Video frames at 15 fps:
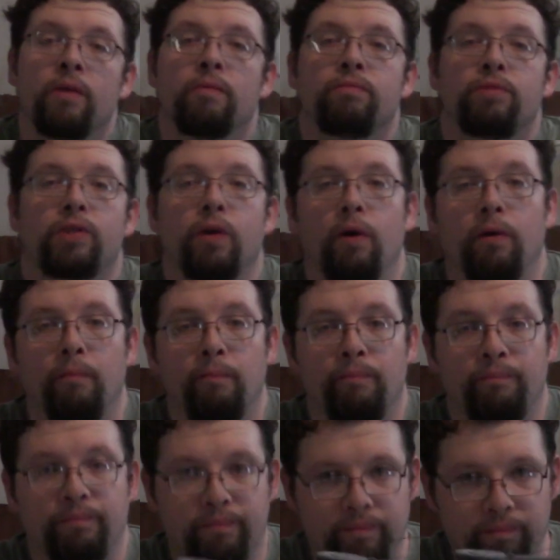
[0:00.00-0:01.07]
So
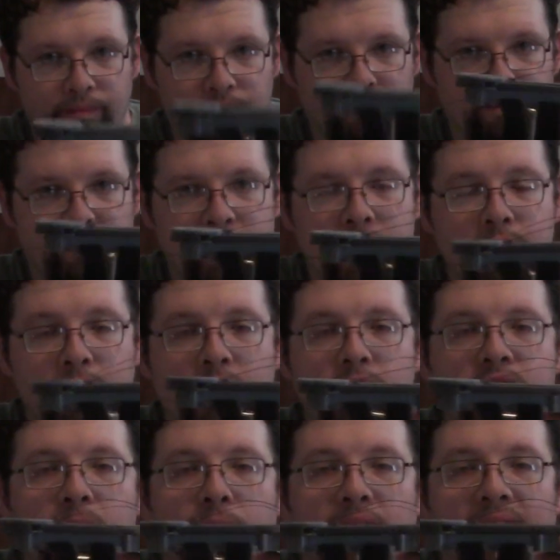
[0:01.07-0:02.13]
here's
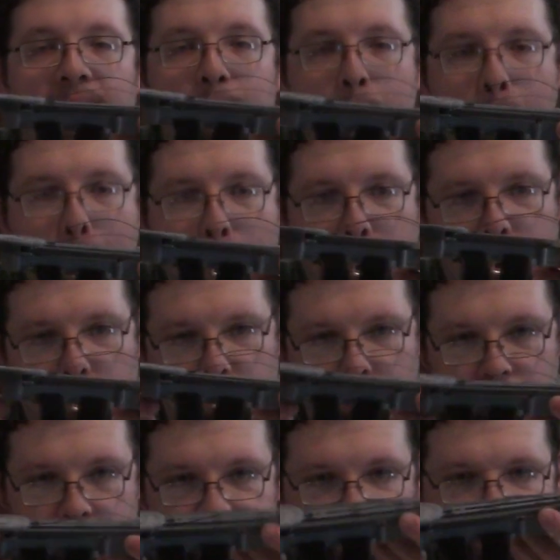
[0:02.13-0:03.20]
the blade
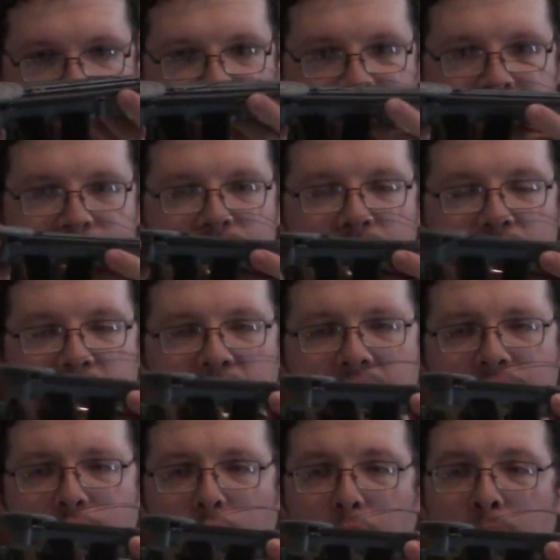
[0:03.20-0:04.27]
in
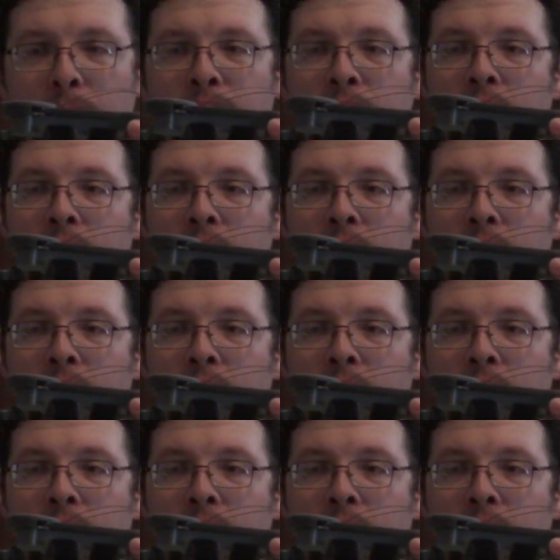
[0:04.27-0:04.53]
full.